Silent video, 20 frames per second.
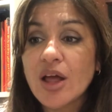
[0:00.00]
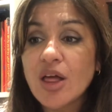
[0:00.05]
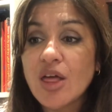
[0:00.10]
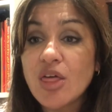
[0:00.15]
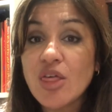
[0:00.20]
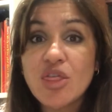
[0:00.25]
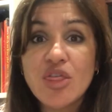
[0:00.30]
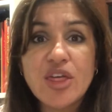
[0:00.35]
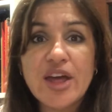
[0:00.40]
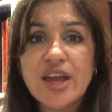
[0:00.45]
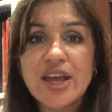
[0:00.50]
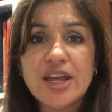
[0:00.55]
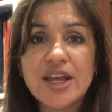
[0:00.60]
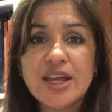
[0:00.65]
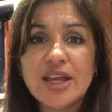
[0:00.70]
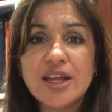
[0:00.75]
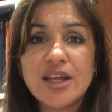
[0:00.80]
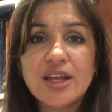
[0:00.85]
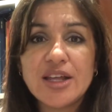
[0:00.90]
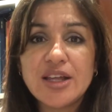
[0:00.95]

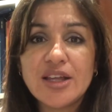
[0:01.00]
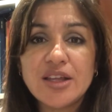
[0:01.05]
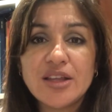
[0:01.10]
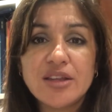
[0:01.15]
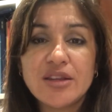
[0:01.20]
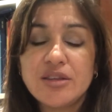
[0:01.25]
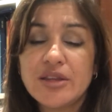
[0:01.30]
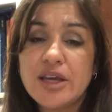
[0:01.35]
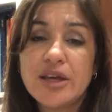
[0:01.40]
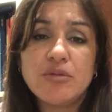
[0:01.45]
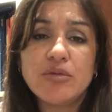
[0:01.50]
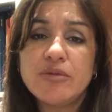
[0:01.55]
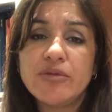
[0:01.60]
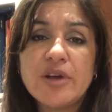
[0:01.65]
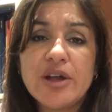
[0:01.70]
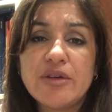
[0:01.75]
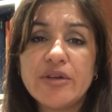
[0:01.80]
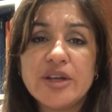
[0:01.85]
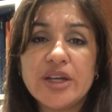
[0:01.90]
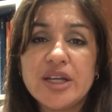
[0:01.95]
They were
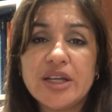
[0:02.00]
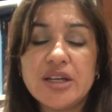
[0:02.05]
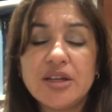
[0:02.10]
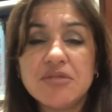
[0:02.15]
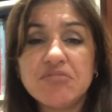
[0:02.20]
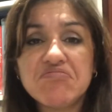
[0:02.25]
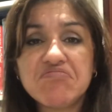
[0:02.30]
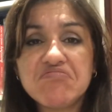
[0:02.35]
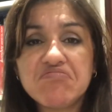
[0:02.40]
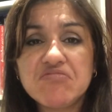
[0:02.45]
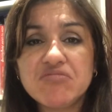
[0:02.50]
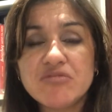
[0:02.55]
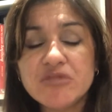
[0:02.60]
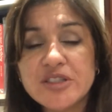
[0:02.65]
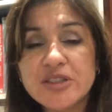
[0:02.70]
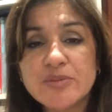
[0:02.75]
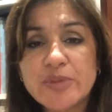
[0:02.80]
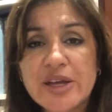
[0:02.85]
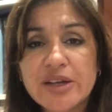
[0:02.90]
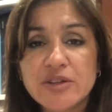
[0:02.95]
very
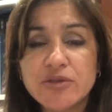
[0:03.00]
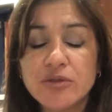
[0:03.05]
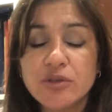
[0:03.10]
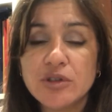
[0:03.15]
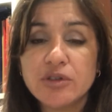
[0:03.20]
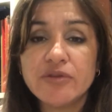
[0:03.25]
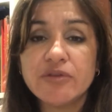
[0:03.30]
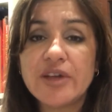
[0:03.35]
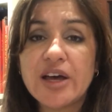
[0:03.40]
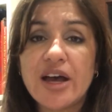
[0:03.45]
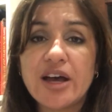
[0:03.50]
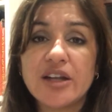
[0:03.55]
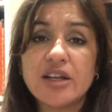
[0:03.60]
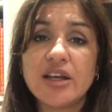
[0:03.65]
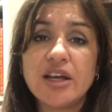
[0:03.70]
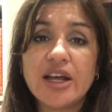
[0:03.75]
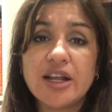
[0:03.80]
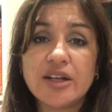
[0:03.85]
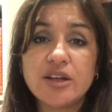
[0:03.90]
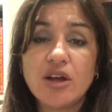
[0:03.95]
respectful of that,
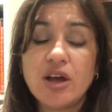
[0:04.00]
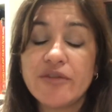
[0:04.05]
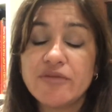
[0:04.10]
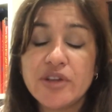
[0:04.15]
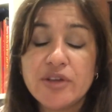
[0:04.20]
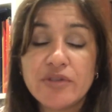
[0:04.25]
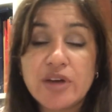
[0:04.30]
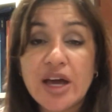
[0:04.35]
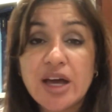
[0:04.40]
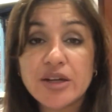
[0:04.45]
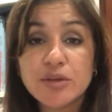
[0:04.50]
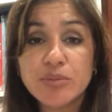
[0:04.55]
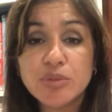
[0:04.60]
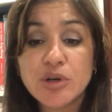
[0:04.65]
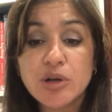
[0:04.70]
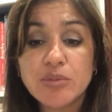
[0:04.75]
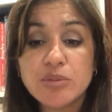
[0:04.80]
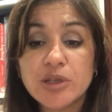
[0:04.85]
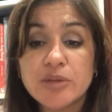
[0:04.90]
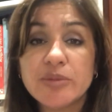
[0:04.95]
and I've never had a
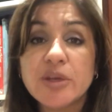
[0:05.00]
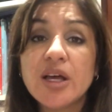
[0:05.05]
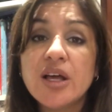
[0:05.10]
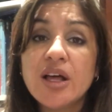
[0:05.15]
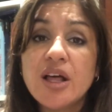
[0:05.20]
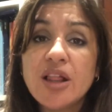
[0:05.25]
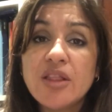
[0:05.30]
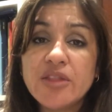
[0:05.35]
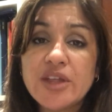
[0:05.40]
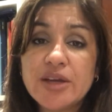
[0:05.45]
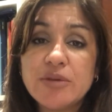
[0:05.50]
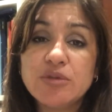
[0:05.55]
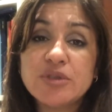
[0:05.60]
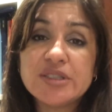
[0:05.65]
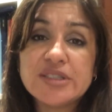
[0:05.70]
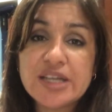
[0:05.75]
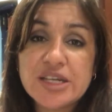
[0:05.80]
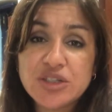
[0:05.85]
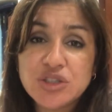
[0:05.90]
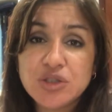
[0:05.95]
problem. They will
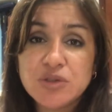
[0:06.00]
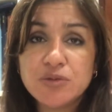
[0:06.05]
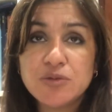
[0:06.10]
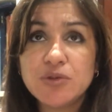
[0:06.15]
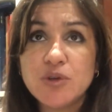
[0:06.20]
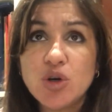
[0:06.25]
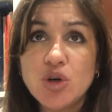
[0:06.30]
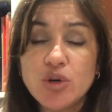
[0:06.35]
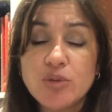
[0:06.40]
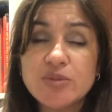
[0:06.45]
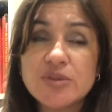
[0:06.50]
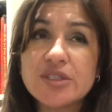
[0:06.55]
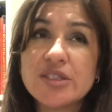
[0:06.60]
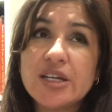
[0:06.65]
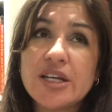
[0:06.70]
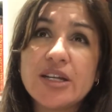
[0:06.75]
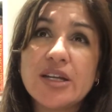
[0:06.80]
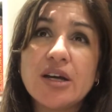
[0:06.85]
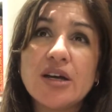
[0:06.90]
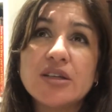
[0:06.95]
send you forms
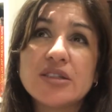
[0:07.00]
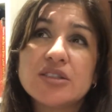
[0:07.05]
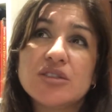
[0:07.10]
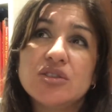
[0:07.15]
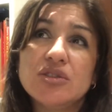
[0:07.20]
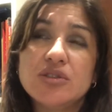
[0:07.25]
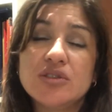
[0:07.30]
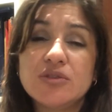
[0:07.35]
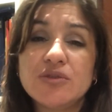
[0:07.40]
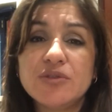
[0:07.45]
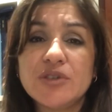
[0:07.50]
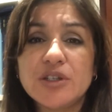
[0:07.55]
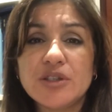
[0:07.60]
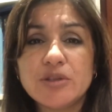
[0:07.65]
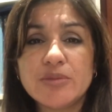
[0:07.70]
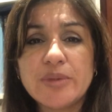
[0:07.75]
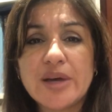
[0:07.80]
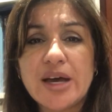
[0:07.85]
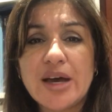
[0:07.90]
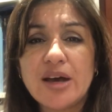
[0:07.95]
and ask you to fill
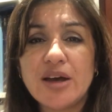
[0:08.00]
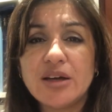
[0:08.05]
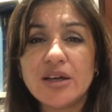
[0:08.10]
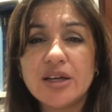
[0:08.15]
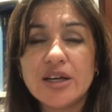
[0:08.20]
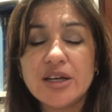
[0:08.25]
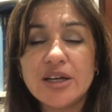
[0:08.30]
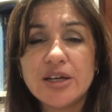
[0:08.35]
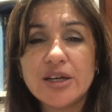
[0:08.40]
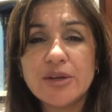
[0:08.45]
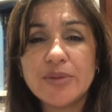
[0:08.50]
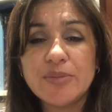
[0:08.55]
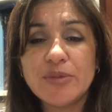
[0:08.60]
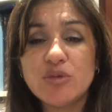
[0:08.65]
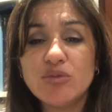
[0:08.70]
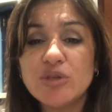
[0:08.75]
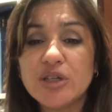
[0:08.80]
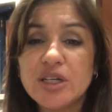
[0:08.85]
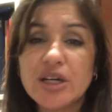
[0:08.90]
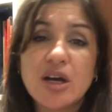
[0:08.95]
them out
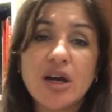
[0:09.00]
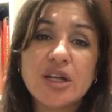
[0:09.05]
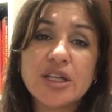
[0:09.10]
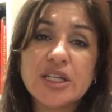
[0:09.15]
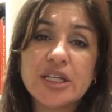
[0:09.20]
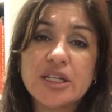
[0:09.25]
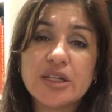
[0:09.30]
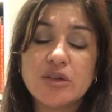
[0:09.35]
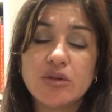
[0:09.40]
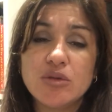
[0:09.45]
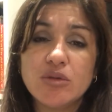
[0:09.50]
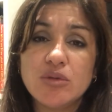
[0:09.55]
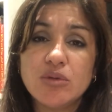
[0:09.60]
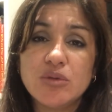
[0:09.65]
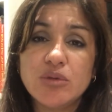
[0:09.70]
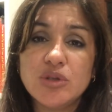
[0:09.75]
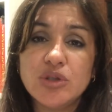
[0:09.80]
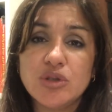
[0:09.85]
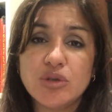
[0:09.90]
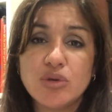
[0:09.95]
regarding
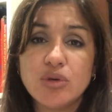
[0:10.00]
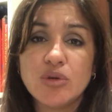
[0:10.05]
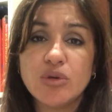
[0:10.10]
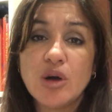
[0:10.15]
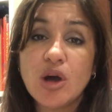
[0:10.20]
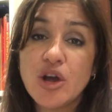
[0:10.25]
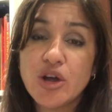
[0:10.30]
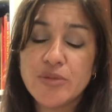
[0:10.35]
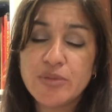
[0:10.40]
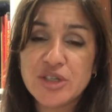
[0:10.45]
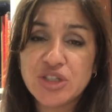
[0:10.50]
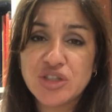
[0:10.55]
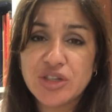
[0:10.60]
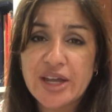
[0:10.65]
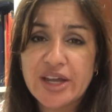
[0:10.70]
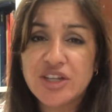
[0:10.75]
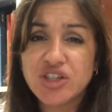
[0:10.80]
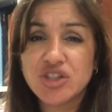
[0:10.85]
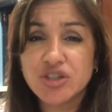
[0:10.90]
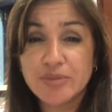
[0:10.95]
your home
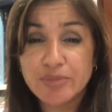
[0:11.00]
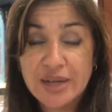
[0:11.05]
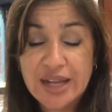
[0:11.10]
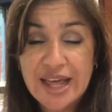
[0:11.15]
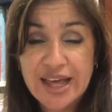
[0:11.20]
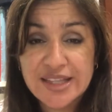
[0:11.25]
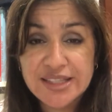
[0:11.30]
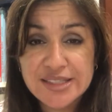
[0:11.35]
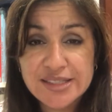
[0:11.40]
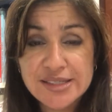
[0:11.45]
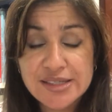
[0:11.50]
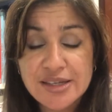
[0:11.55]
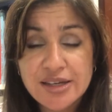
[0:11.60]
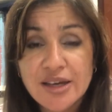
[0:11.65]
education plans.